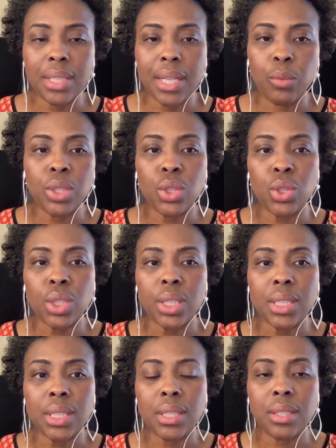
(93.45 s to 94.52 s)
It was
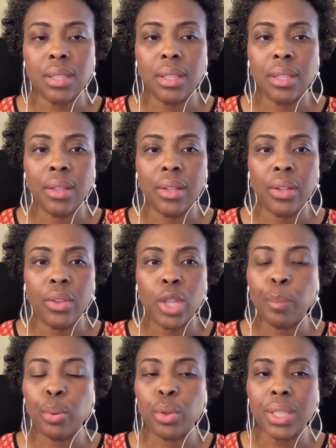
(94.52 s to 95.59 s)
just the
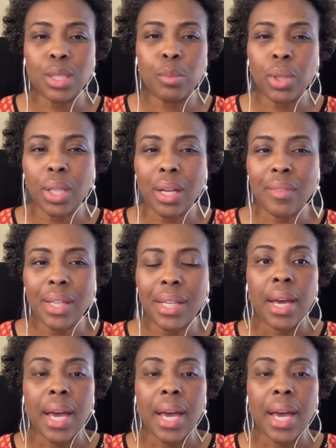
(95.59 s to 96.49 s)
principle of it.